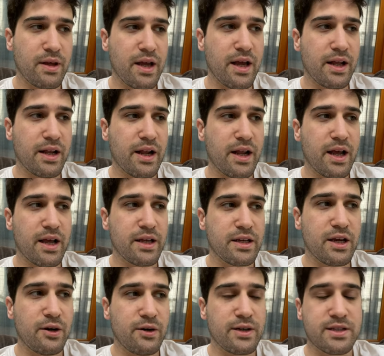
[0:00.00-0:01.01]
it,
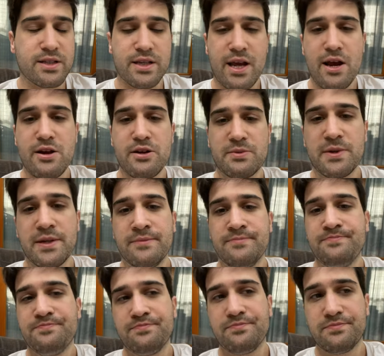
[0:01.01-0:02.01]
you know, it scares me,
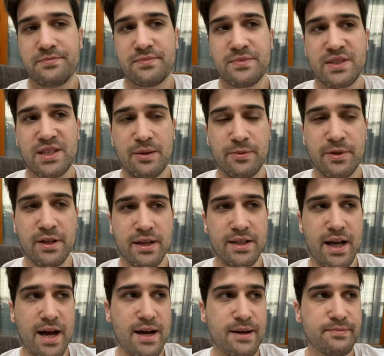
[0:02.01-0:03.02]
something like
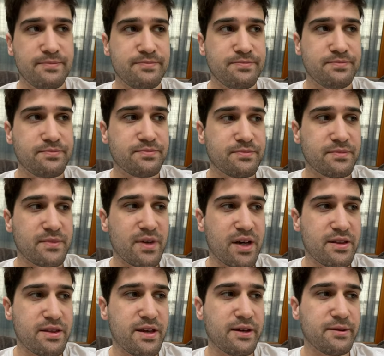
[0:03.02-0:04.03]
that. I
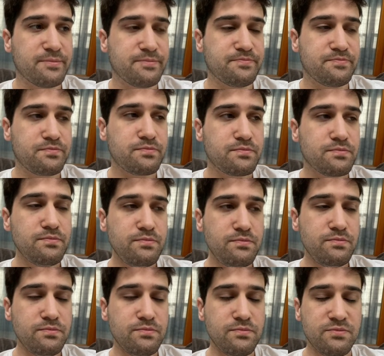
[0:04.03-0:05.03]
think
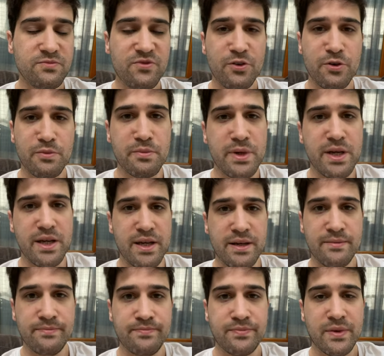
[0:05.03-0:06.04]
for me,
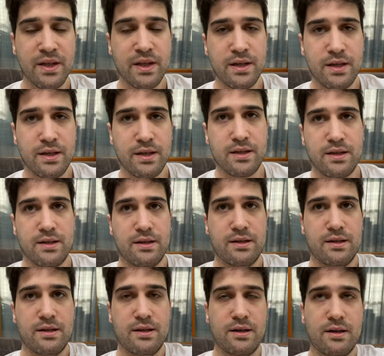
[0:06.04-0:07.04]

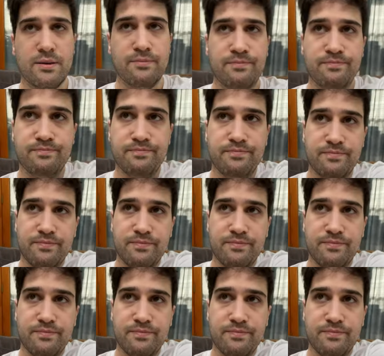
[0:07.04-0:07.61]
I'm